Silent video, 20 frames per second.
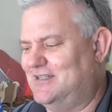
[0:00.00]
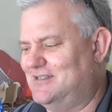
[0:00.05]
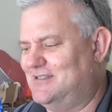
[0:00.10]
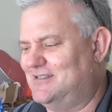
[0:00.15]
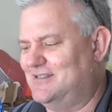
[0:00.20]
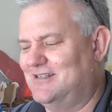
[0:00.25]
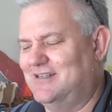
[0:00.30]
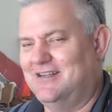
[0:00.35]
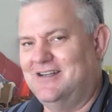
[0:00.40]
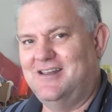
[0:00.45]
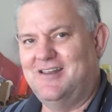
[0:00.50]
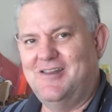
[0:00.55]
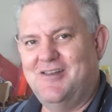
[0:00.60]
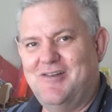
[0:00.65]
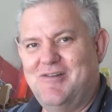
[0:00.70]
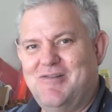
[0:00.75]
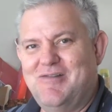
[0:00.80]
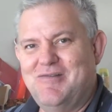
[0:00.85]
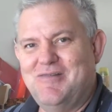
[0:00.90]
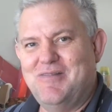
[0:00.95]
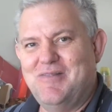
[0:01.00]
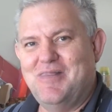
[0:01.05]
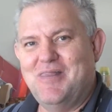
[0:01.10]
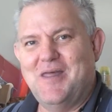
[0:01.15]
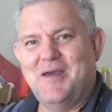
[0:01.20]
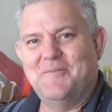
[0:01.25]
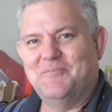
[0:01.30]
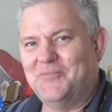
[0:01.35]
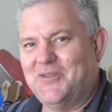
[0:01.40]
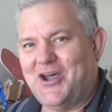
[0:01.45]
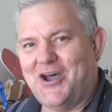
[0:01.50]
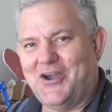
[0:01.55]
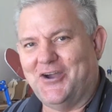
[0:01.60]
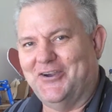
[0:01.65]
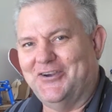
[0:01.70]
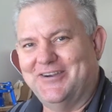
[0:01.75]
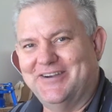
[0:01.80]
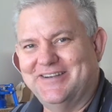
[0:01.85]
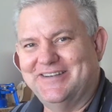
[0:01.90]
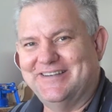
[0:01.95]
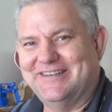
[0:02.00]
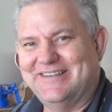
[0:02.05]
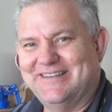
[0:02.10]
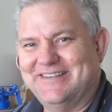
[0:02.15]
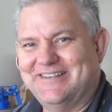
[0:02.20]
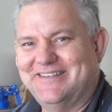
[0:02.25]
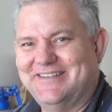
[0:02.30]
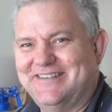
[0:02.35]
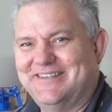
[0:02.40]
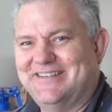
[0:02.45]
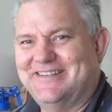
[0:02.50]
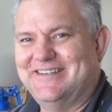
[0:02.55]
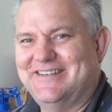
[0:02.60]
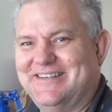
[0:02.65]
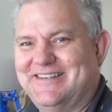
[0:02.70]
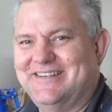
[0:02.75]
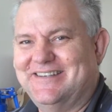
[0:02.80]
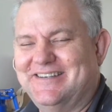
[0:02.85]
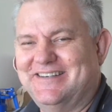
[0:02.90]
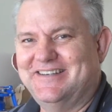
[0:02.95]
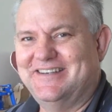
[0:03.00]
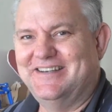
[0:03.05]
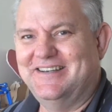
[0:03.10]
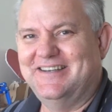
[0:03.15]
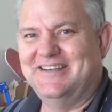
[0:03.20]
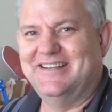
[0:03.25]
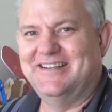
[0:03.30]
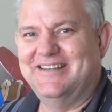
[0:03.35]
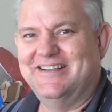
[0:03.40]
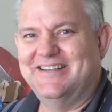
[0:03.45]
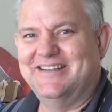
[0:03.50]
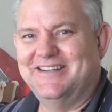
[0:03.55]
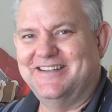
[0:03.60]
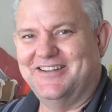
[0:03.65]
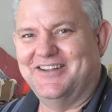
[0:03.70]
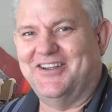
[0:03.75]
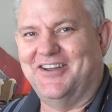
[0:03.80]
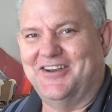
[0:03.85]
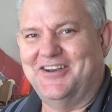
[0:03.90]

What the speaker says: So it was a problem you didn't even think about, because you knew that they should line up.